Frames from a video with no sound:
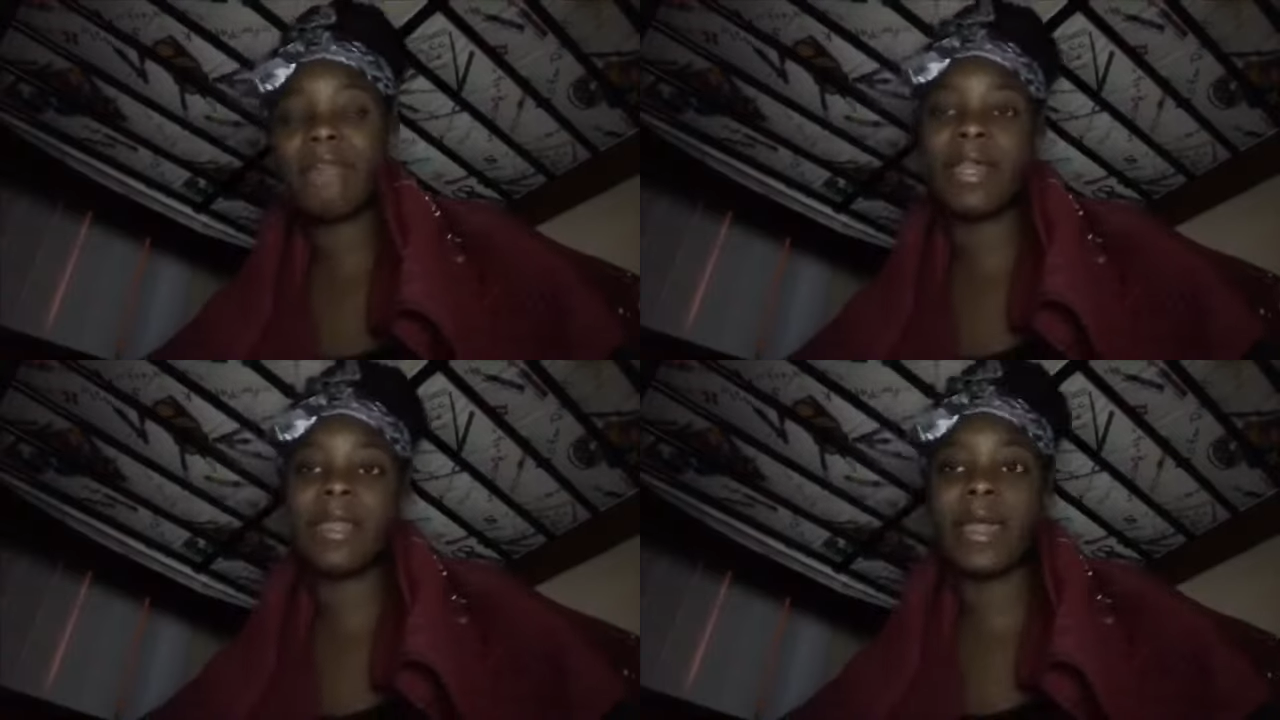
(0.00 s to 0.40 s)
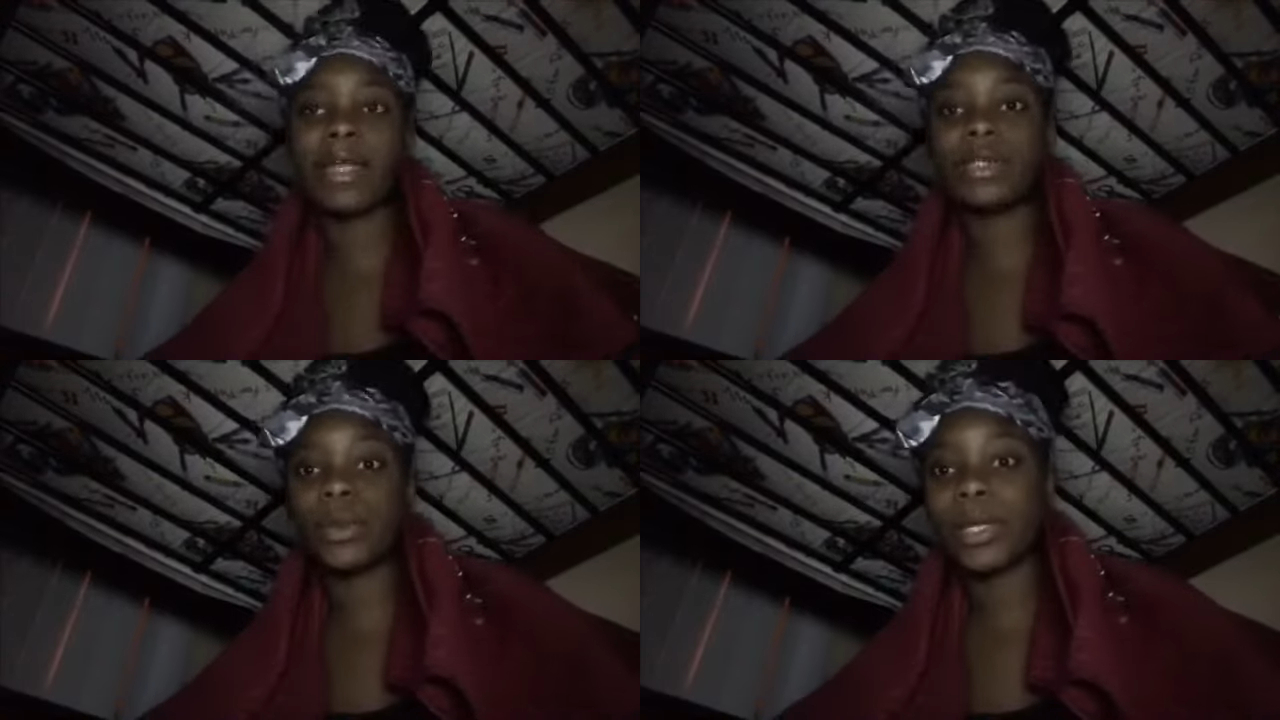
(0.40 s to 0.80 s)
any
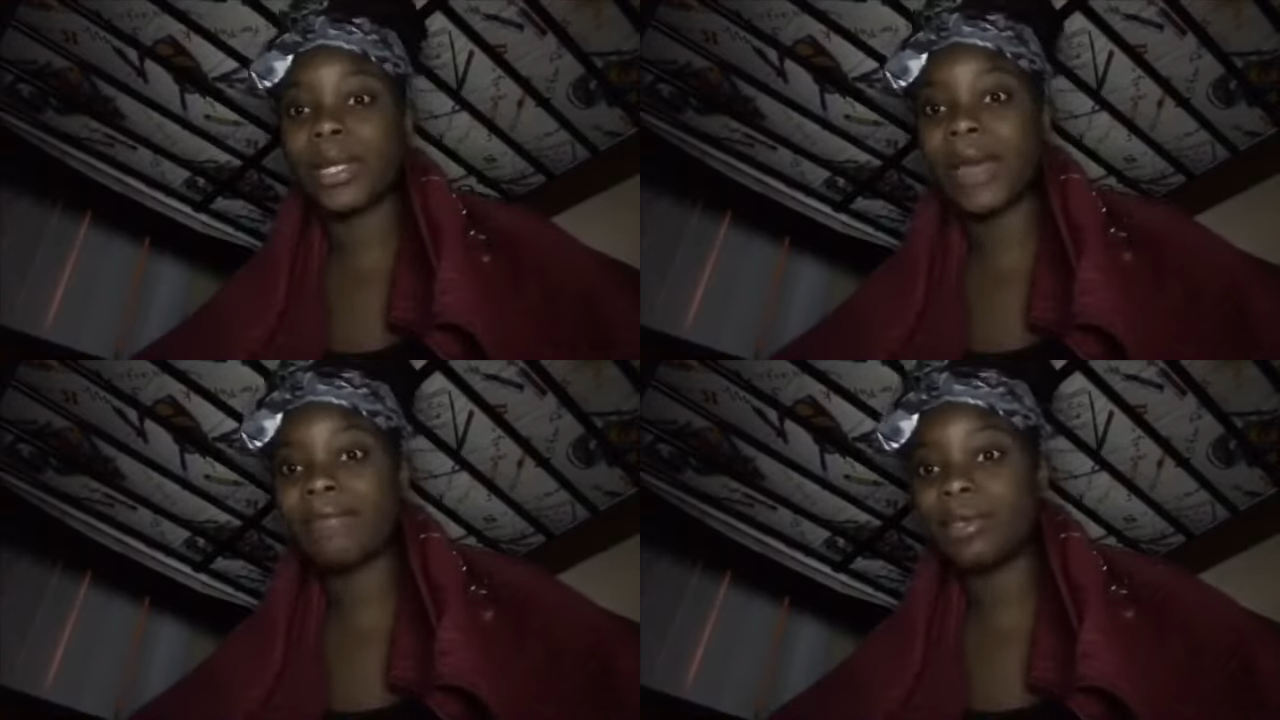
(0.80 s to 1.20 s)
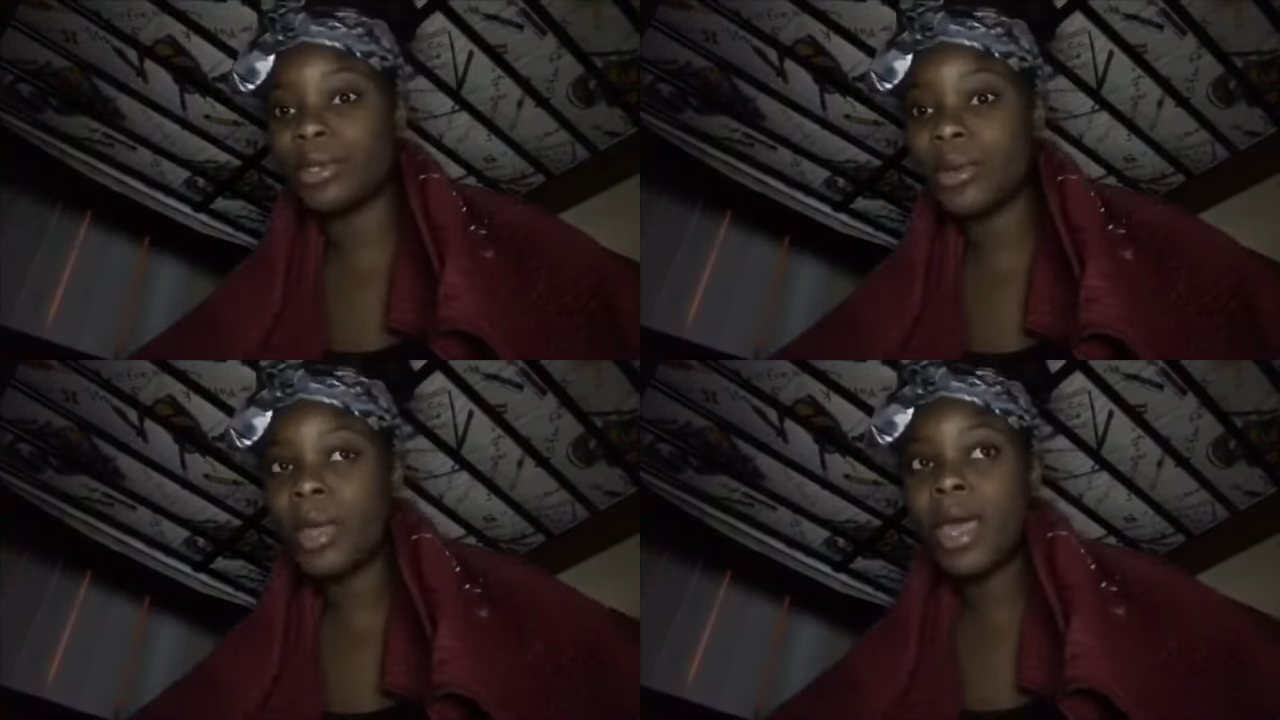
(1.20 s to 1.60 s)
extra work that I have to
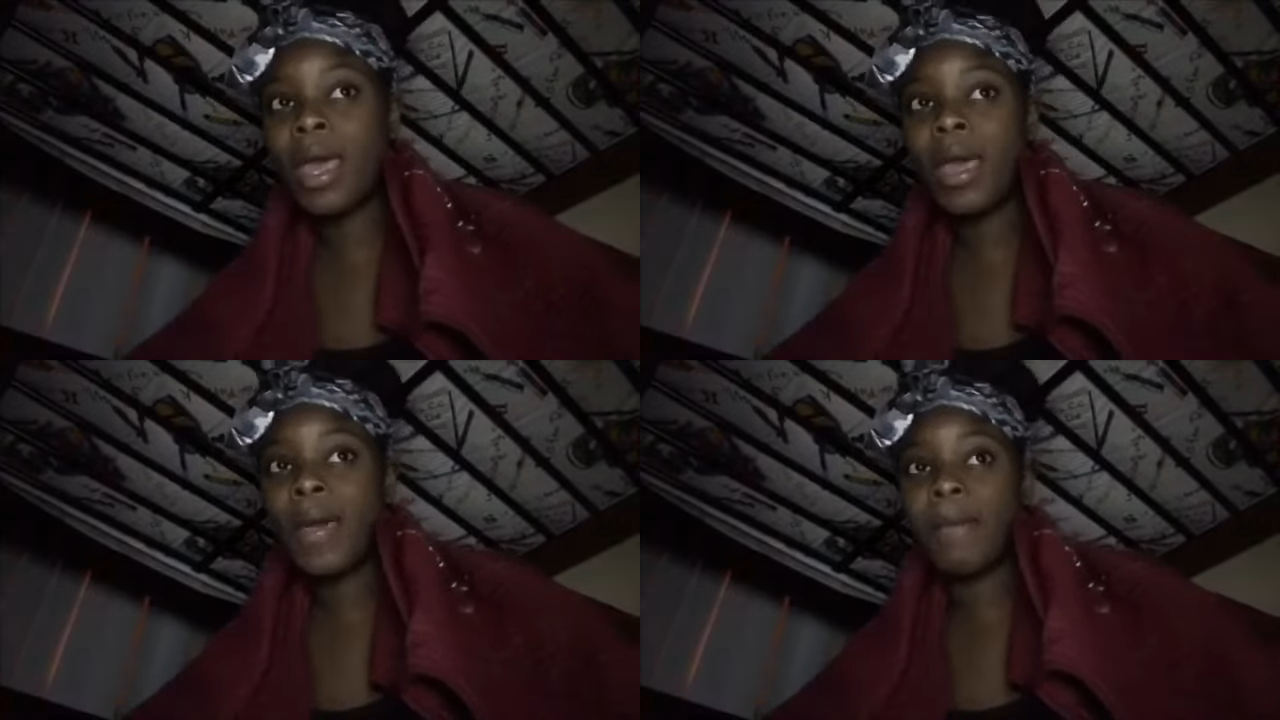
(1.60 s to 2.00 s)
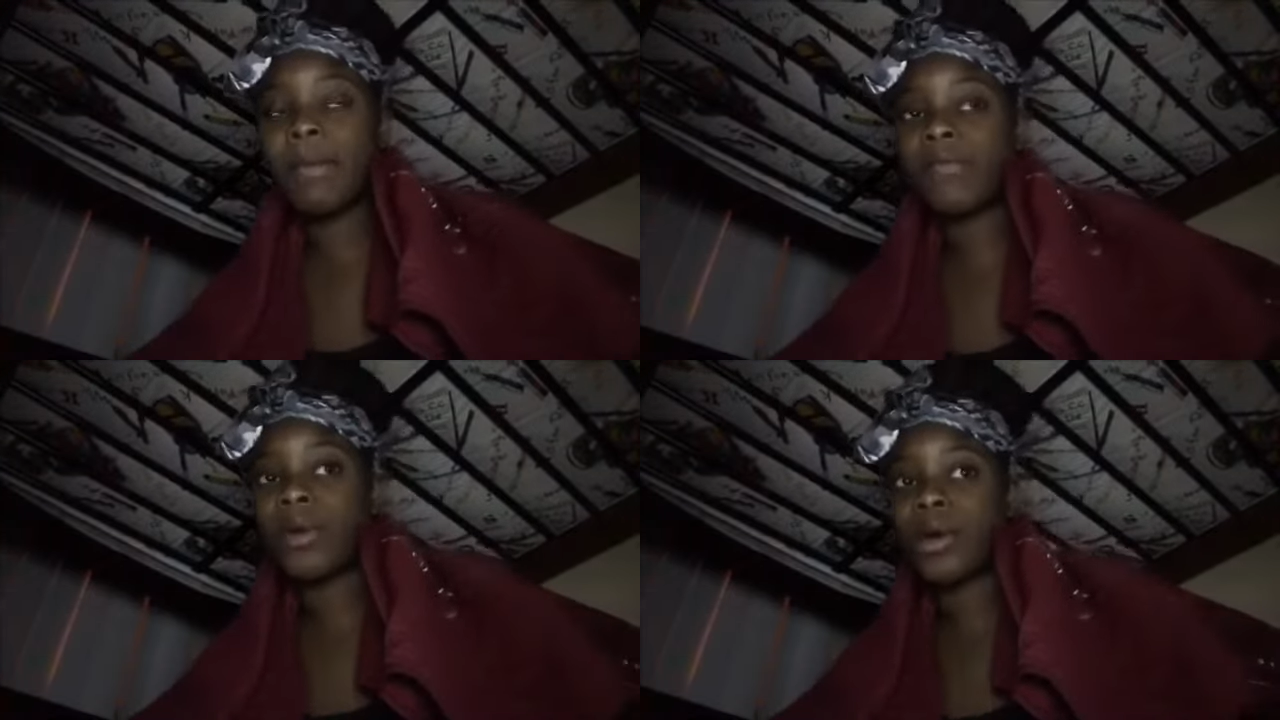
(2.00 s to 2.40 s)
do
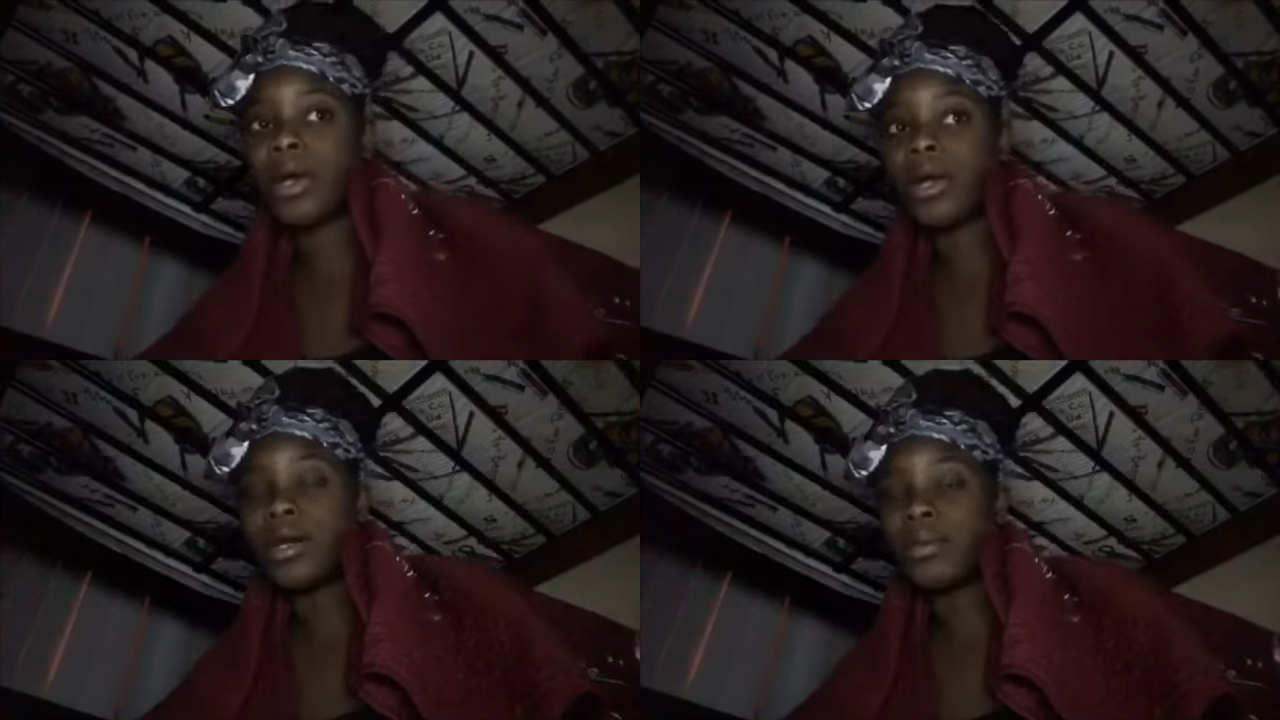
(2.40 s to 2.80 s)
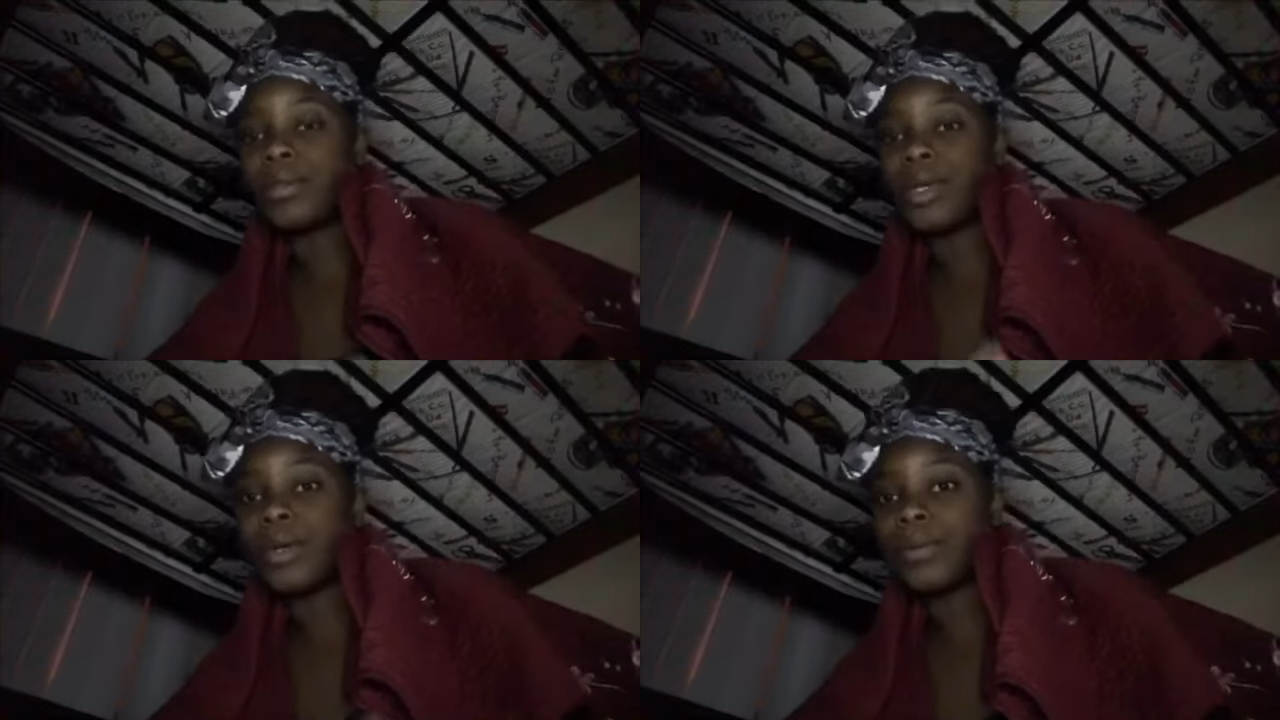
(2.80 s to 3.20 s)
before, you know.